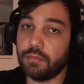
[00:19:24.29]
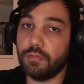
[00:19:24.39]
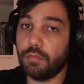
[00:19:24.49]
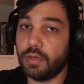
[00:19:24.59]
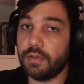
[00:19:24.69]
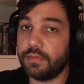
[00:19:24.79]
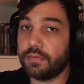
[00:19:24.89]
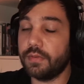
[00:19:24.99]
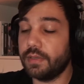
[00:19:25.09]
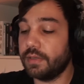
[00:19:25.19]

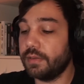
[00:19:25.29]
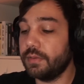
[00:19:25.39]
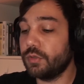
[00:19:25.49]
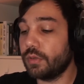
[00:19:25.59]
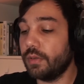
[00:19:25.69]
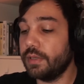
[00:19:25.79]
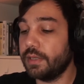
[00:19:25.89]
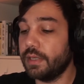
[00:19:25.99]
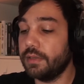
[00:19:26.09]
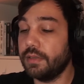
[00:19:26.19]
worth
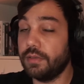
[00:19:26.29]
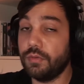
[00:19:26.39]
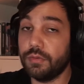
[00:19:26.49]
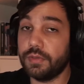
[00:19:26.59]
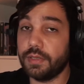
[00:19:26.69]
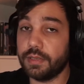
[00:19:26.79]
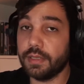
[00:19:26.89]
installing and using,